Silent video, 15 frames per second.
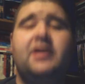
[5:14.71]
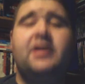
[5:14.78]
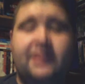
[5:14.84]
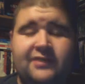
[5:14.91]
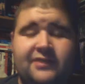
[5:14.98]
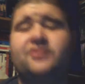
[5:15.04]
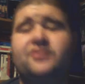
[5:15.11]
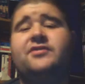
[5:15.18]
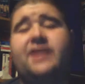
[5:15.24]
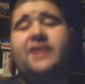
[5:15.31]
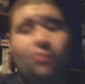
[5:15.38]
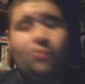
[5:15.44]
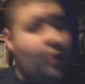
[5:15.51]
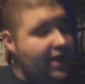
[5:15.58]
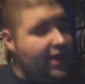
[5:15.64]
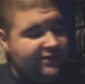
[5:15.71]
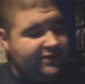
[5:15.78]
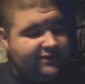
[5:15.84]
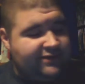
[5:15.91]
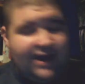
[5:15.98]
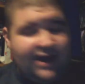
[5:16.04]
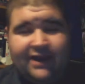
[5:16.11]
Let's just say the way
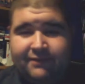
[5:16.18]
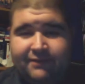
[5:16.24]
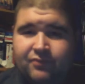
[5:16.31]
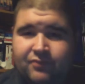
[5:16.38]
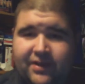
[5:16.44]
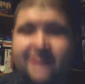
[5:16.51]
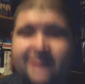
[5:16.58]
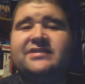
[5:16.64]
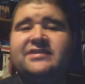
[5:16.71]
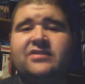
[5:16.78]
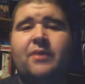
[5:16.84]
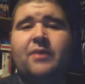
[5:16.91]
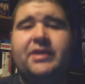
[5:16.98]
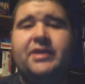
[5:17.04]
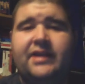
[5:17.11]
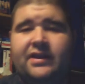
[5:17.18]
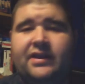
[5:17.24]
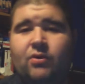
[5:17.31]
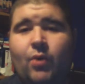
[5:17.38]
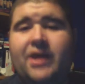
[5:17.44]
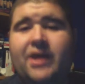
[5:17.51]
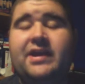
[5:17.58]
this guy gets summoned and the
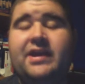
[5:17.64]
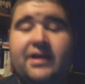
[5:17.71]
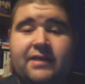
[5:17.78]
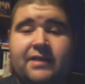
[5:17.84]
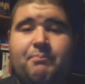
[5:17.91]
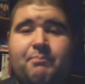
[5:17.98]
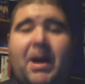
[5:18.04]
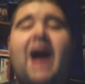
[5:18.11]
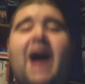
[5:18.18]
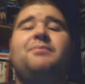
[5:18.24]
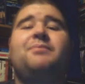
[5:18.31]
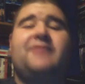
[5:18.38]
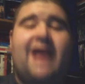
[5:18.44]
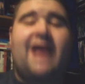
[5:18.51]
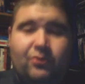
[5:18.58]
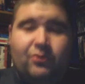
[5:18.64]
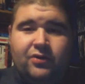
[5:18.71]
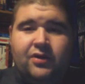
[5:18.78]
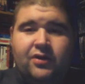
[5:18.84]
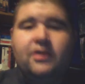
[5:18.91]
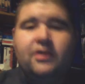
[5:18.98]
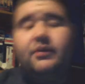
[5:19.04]
way he pops out,
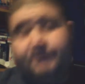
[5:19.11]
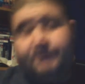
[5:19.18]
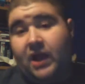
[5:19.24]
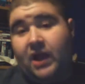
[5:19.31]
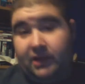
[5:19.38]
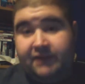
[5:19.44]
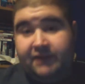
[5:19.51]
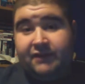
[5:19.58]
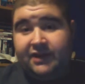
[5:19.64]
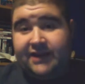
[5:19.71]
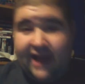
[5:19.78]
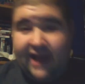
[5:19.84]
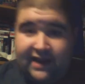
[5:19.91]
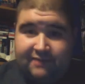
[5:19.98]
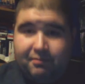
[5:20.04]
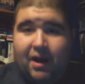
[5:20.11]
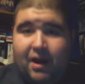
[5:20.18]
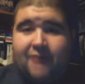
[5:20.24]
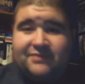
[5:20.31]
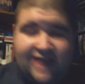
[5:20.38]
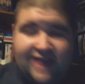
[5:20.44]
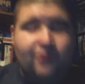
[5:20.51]
I'll leave it at that, he
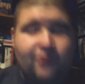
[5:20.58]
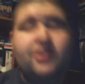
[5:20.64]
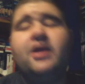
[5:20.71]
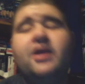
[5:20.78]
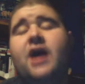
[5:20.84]
pops out,